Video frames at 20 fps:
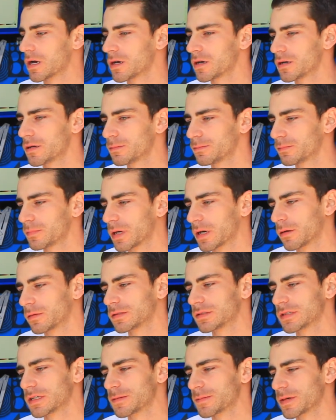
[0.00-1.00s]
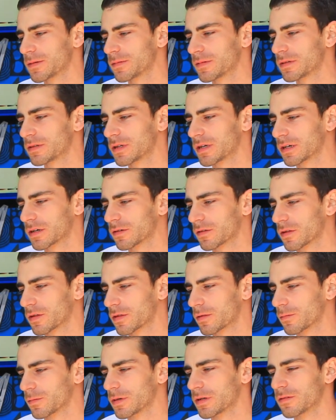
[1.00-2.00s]
I would say maybe in like
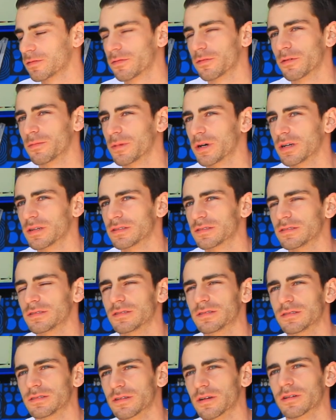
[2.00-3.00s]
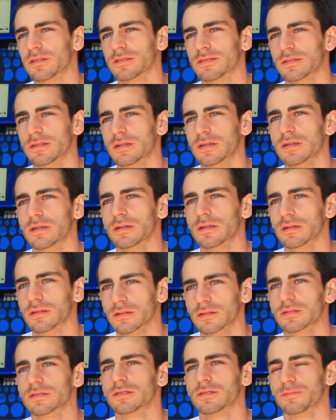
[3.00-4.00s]
3 to 4 months, you'd start
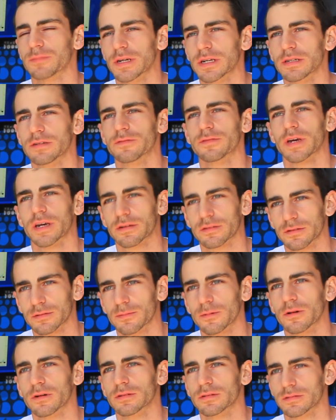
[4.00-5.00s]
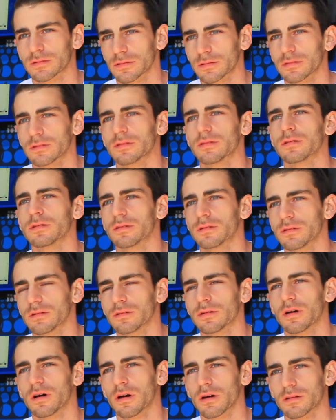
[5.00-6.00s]
seeing some manufactured parts
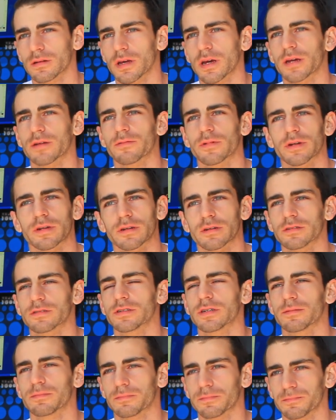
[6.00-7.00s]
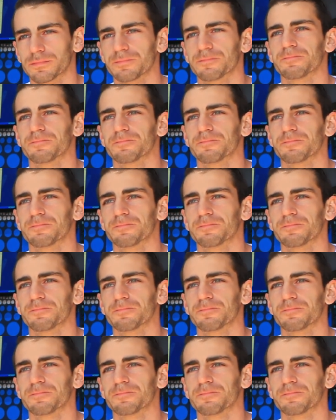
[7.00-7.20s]
online ready to ship.